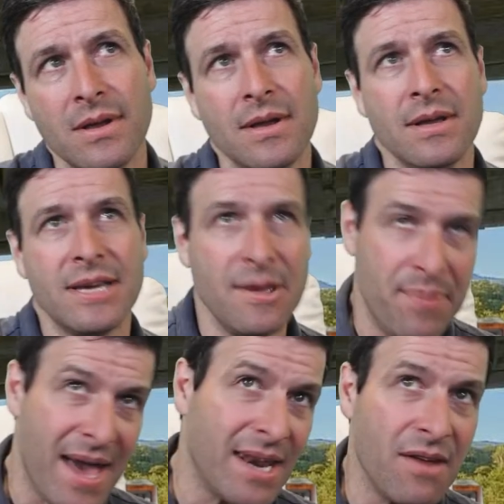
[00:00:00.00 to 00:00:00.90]

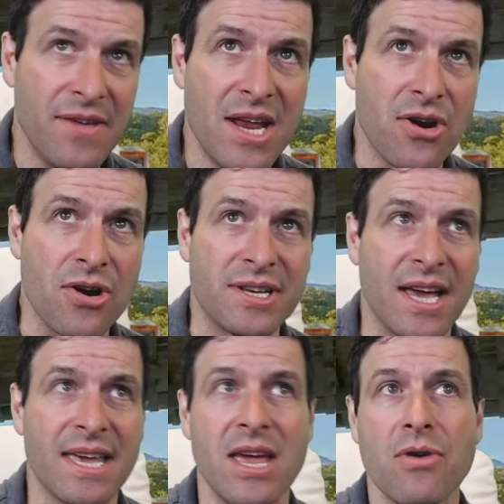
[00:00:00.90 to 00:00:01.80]
competitive eater
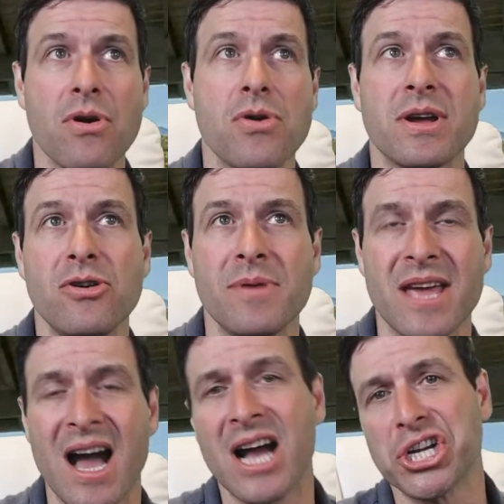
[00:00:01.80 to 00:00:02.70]
Takehiro
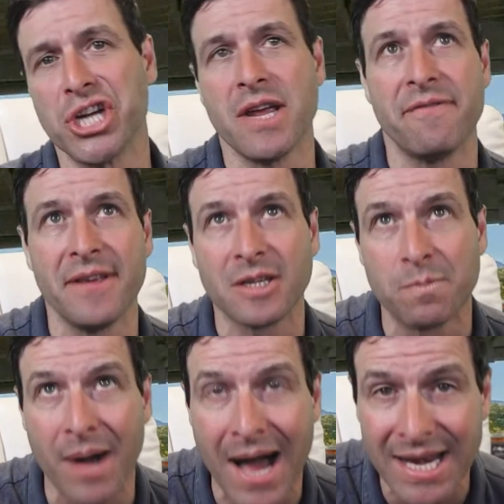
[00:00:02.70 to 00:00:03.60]
Kobayashi feels
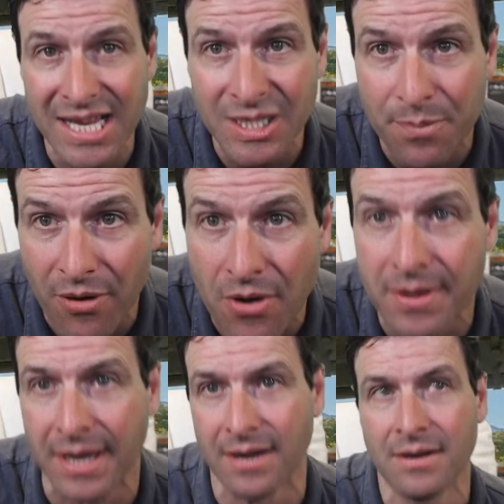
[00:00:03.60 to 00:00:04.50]
body is
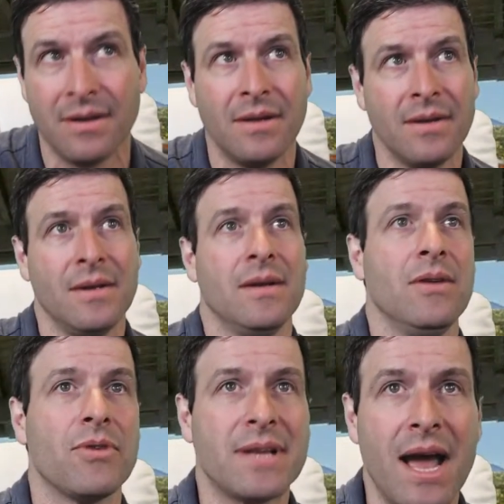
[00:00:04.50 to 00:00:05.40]
broken.
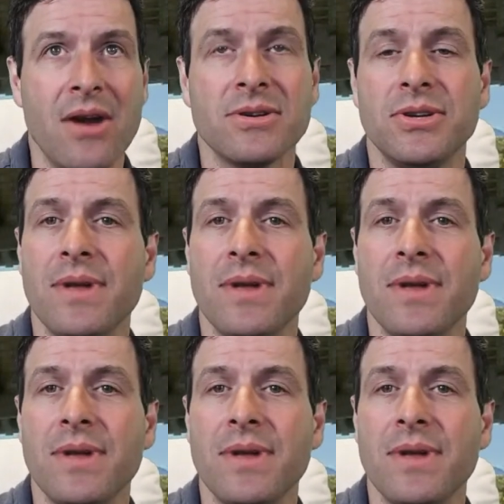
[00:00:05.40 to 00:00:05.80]
Retires due to